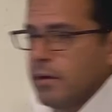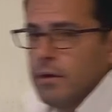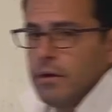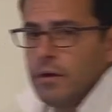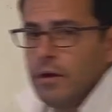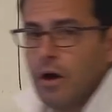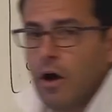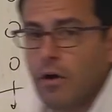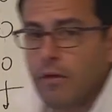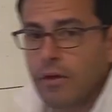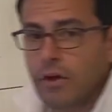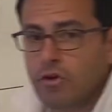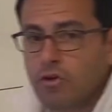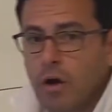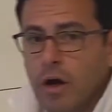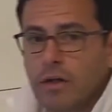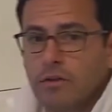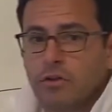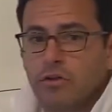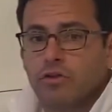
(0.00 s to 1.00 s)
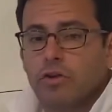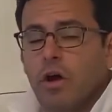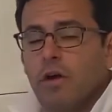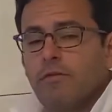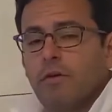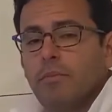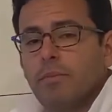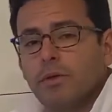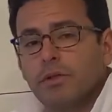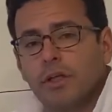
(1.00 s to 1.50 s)
Are they trying to solve
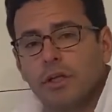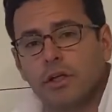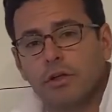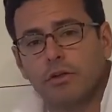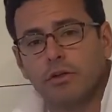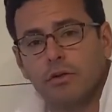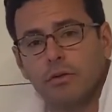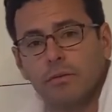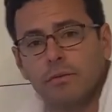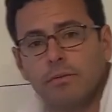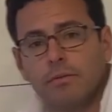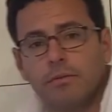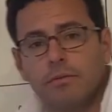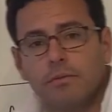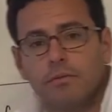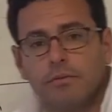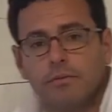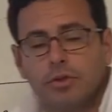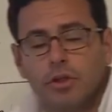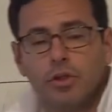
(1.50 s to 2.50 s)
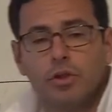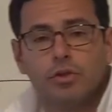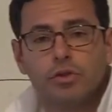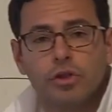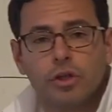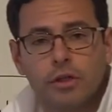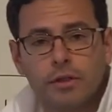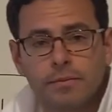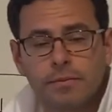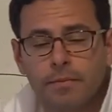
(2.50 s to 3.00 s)
a particular
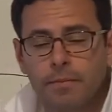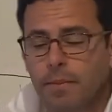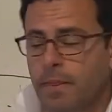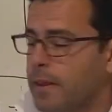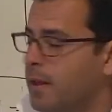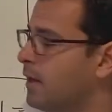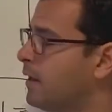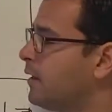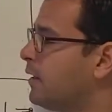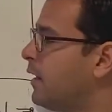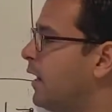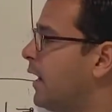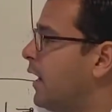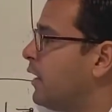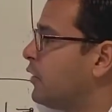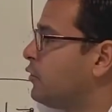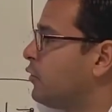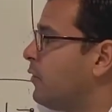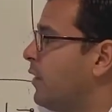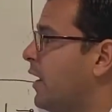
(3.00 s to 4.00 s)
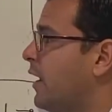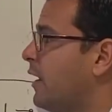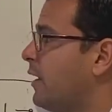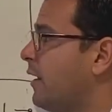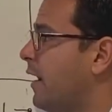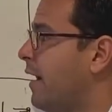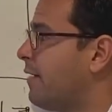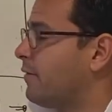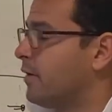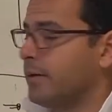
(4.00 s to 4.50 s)
solution? Do they
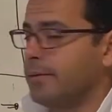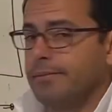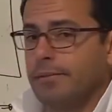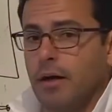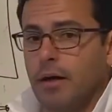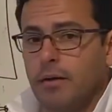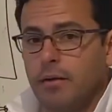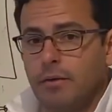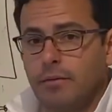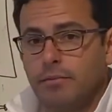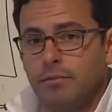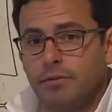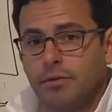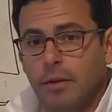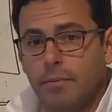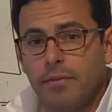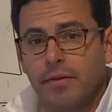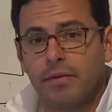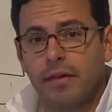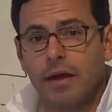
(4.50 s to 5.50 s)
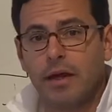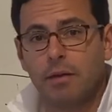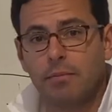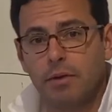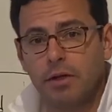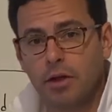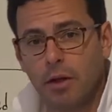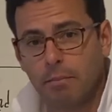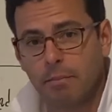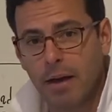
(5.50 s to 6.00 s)
have something that can be
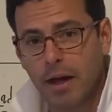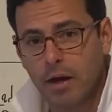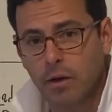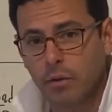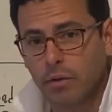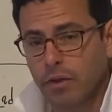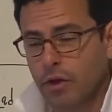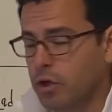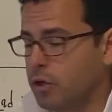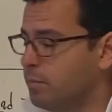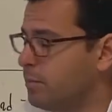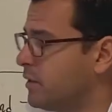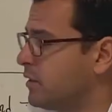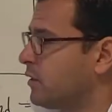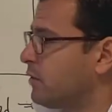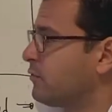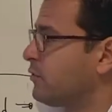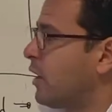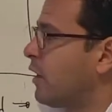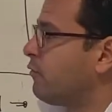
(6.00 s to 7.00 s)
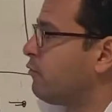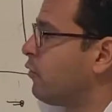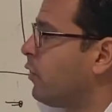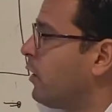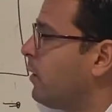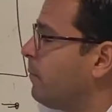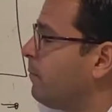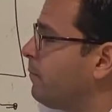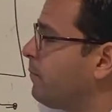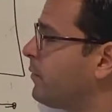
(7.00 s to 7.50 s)
done better with a new piece of
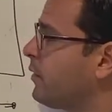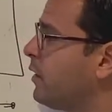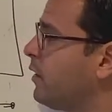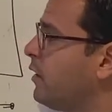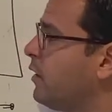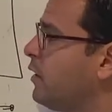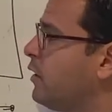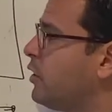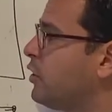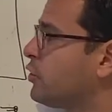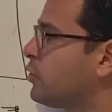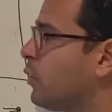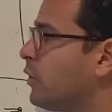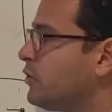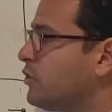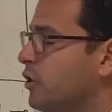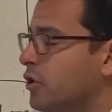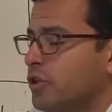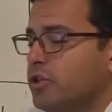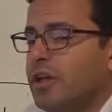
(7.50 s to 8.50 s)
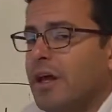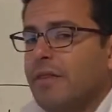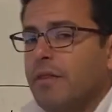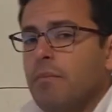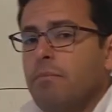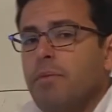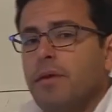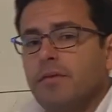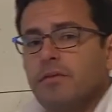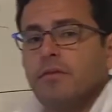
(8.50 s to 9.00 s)
software? So once you understand the
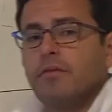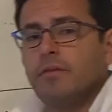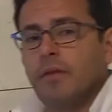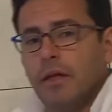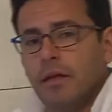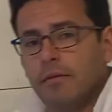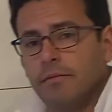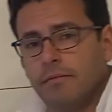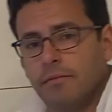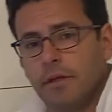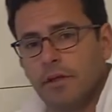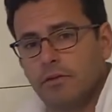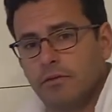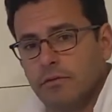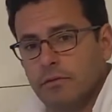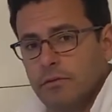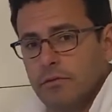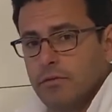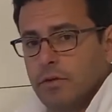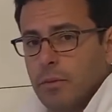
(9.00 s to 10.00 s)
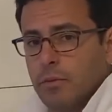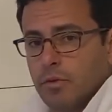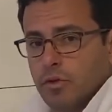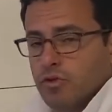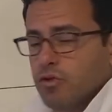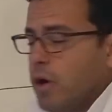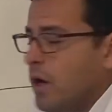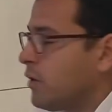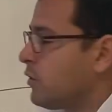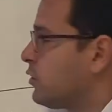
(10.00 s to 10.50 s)
business need that someone's
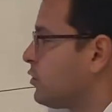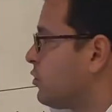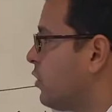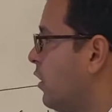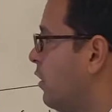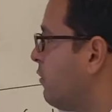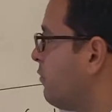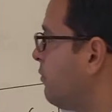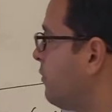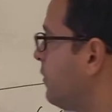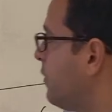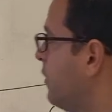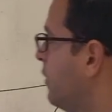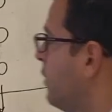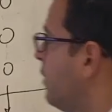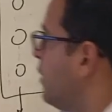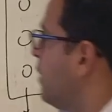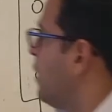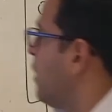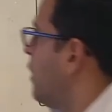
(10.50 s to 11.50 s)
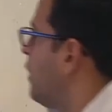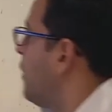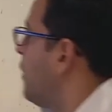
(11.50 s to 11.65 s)
trying to solve, the